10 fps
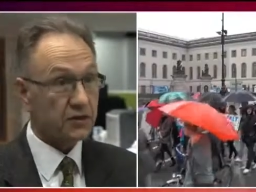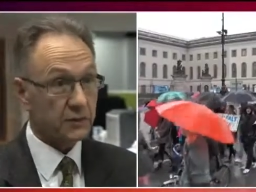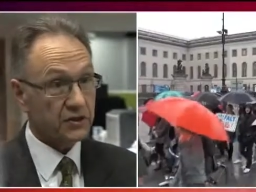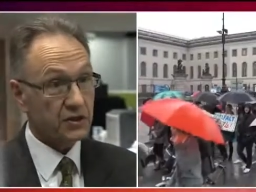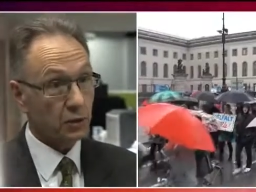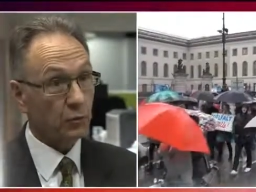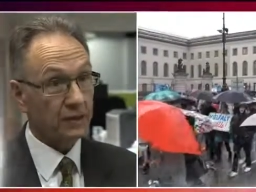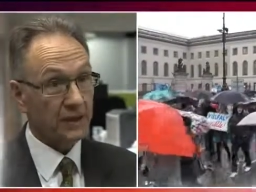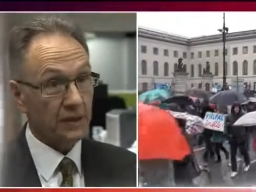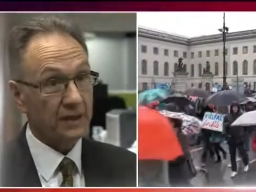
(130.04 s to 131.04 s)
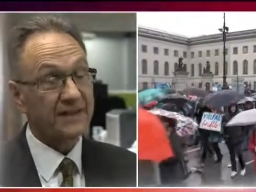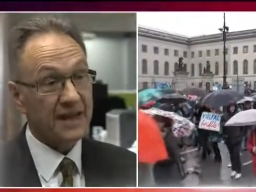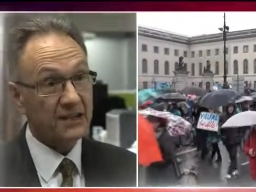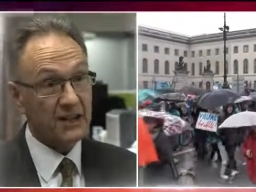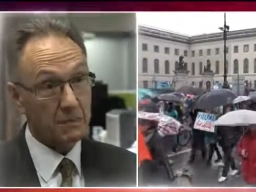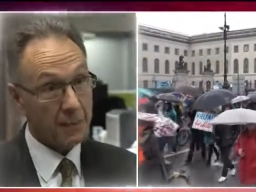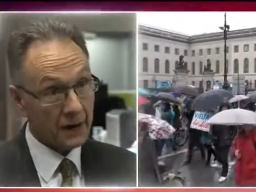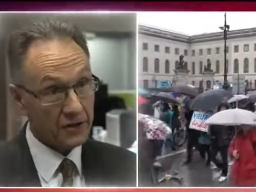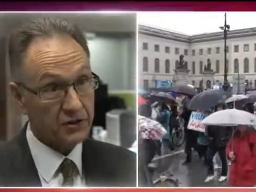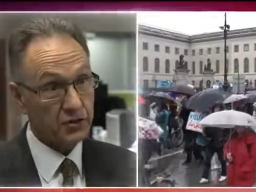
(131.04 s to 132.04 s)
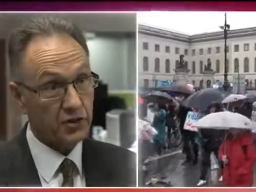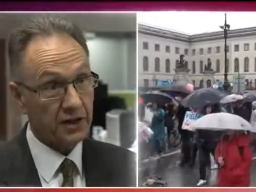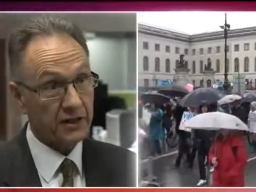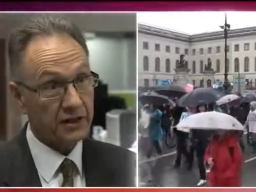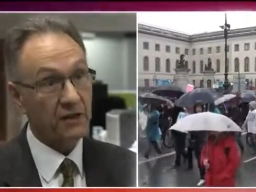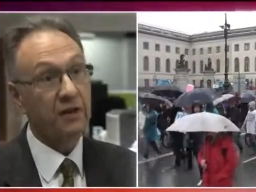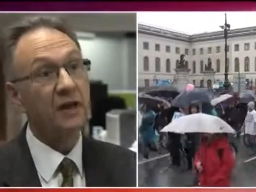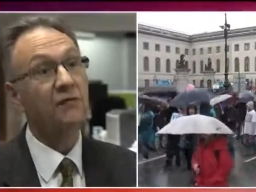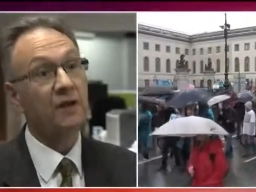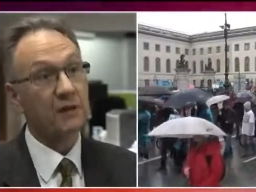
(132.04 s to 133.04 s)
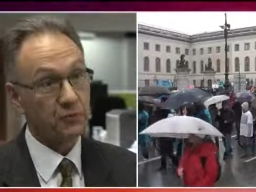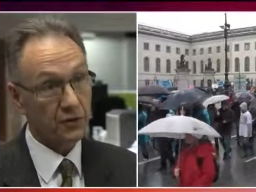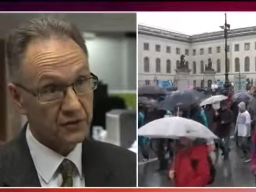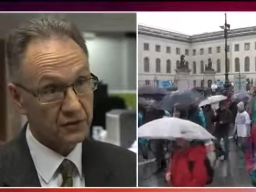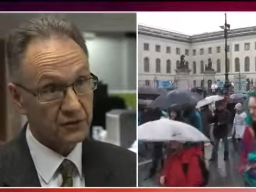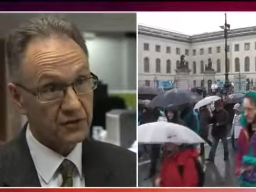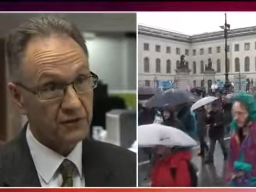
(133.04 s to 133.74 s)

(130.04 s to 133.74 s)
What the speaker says: to be sold here is actually a barrier to trade, and therefore their profits have